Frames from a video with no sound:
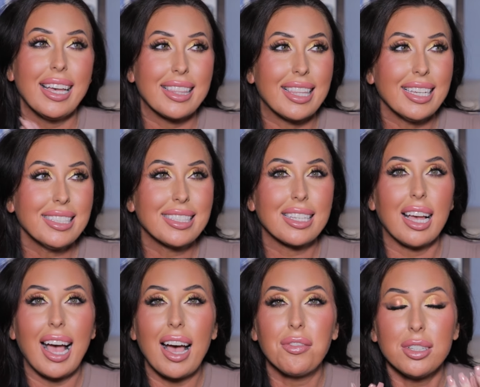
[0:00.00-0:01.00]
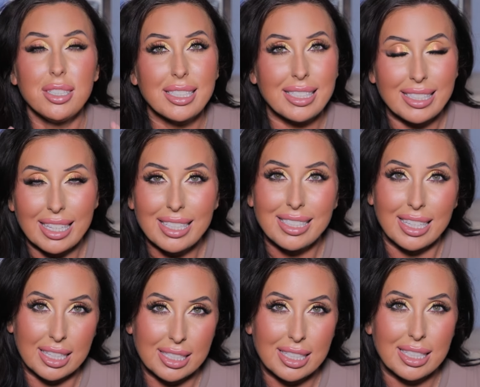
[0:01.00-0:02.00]
This, I feel it sinks
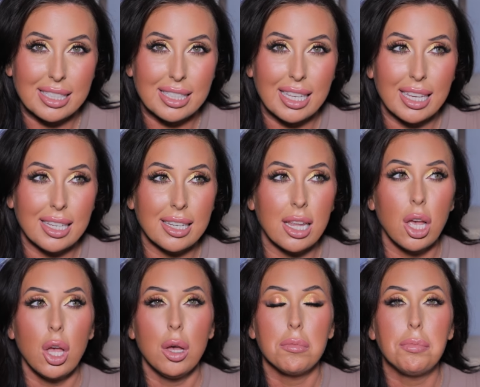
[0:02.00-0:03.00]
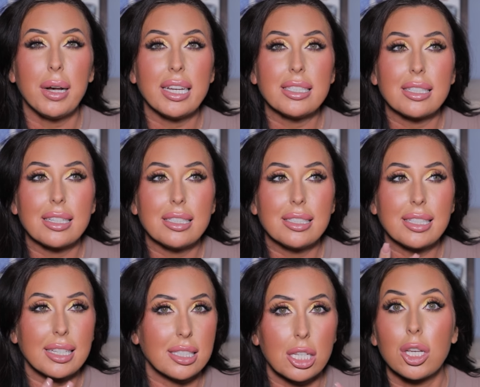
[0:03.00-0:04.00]
into the skin, but
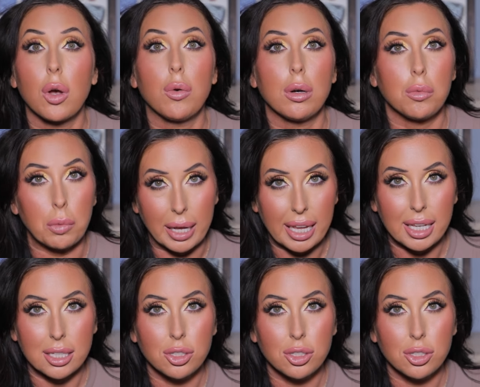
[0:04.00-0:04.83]
doesn't go away.